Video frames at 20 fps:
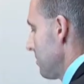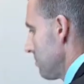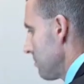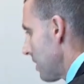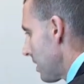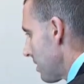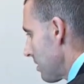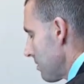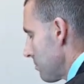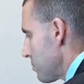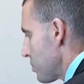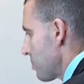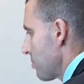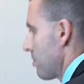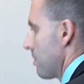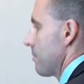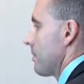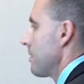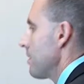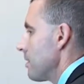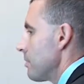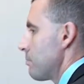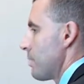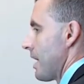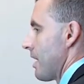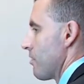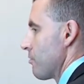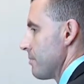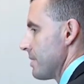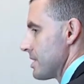following his father's
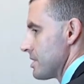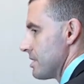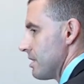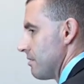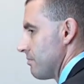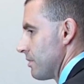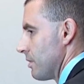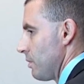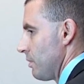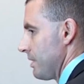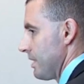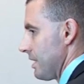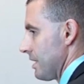death, despite